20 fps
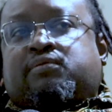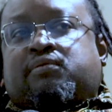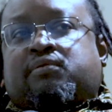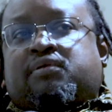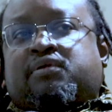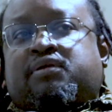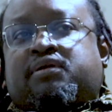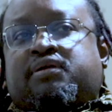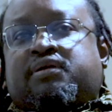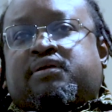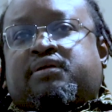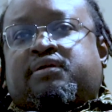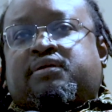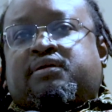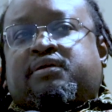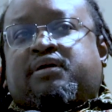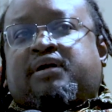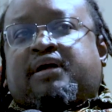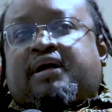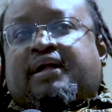called
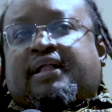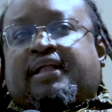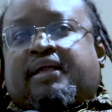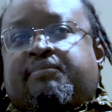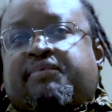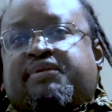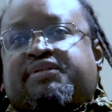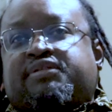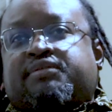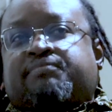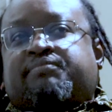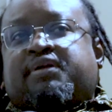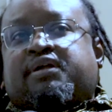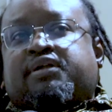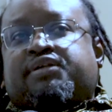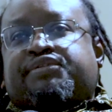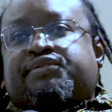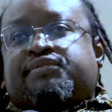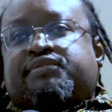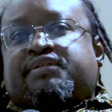climate
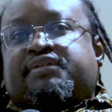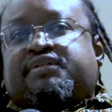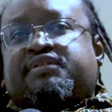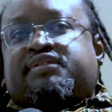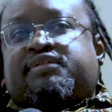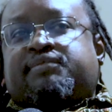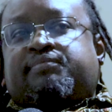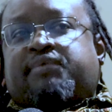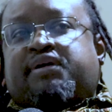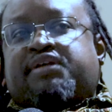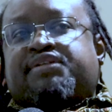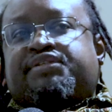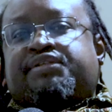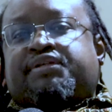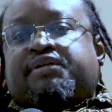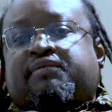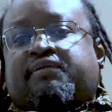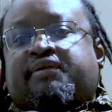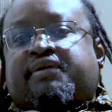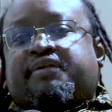reparation that is
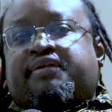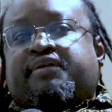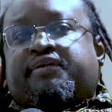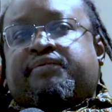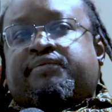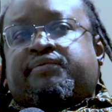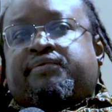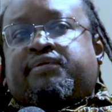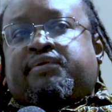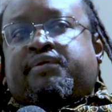emerging right now.